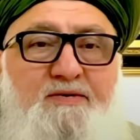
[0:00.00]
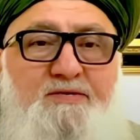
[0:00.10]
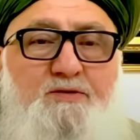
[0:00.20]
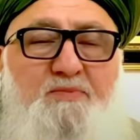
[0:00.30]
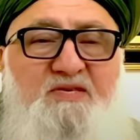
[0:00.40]

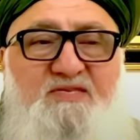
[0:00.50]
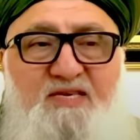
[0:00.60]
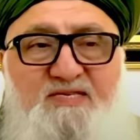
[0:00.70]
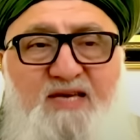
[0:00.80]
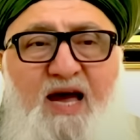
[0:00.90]
So it means
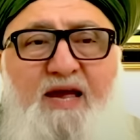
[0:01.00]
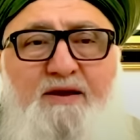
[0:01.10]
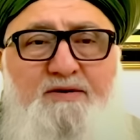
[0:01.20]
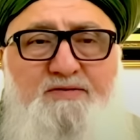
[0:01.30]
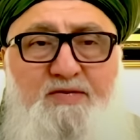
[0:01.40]

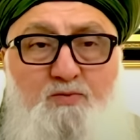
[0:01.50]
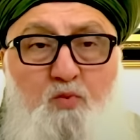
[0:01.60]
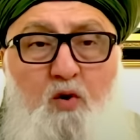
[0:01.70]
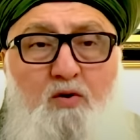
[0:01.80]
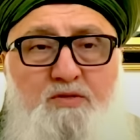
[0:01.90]
desires and
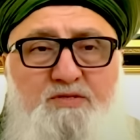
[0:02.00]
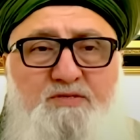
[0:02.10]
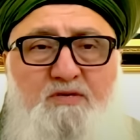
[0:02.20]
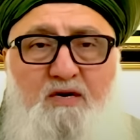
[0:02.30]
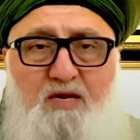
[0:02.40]

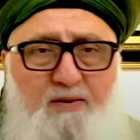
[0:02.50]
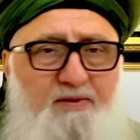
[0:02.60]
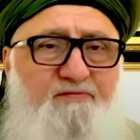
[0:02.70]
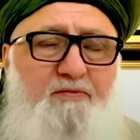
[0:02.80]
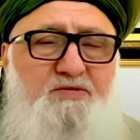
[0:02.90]
wants are
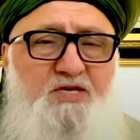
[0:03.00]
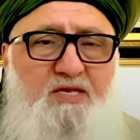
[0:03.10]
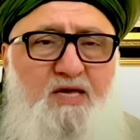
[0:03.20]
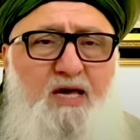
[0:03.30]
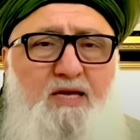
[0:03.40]
coming from
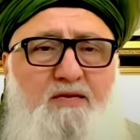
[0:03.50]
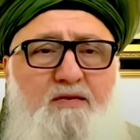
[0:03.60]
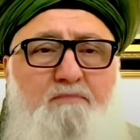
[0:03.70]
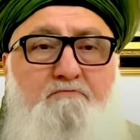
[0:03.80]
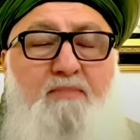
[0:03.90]

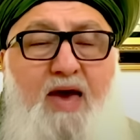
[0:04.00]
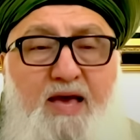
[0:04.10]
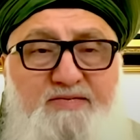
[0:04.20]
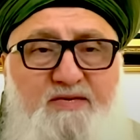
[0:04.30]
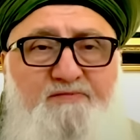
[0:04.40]
shaitan
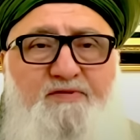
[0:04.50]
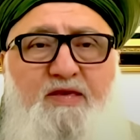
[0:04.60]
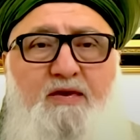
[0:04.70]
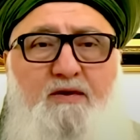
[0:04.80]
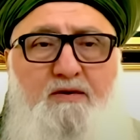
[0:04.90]

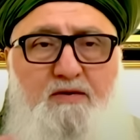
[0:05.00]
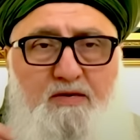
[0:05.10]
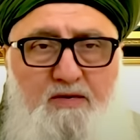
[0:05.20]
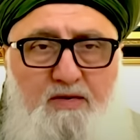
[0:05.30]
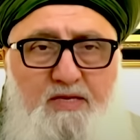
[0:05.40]
massively
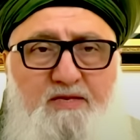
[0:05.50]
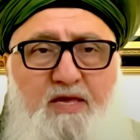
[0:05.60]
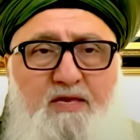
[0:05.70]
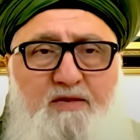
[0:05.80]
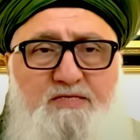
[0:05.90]
in,
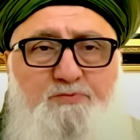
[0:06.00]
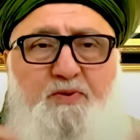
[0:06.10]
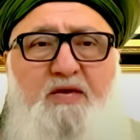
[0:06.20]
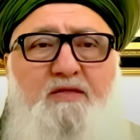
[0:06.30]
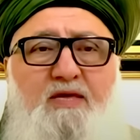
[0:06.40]
in a
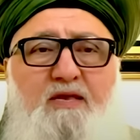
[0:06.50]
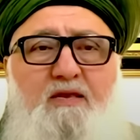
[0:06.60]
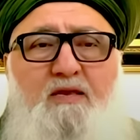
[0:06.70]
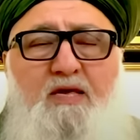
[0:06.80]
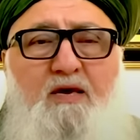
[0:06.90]
speed
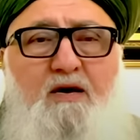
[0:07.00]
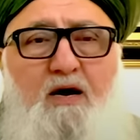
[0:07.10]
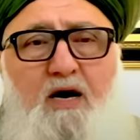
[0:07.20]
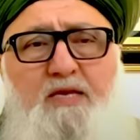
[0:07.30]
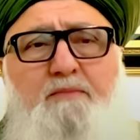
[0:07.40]
that
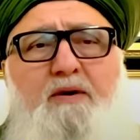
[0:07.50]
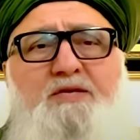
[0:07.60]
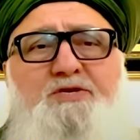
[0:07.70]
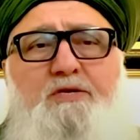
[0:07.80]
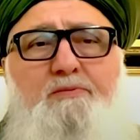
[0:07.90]

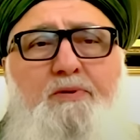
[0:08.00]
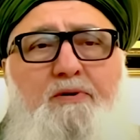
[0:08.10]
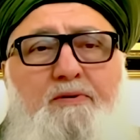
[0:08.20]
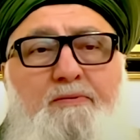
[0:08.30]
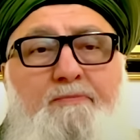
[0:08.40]
unimaginable.